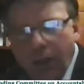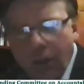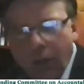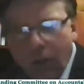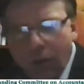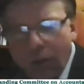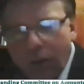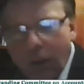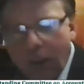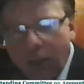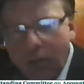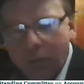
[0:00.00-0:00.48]

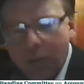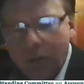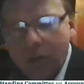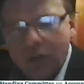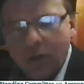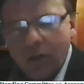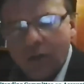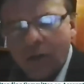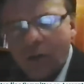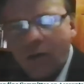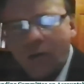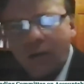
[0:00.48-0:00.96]
again,
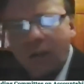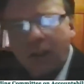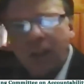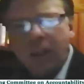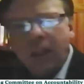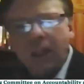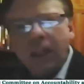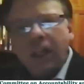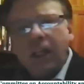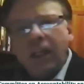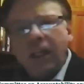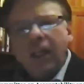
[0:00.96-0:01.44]
Mr. Norn.
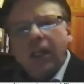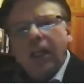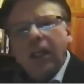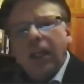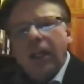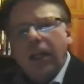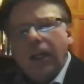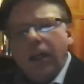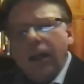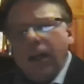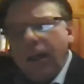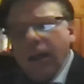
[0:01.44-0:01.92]

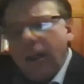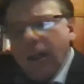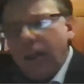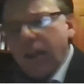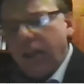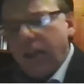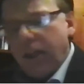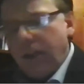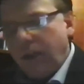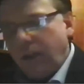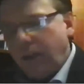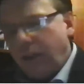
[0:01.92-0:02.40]

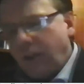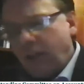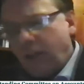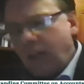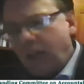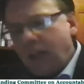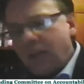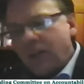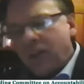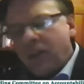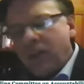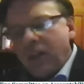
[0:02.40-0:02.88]

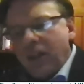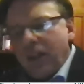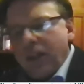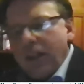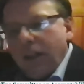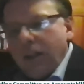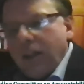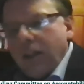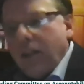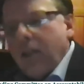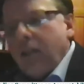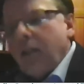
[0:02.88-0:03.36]
Yes,
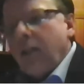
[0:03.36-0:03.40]
and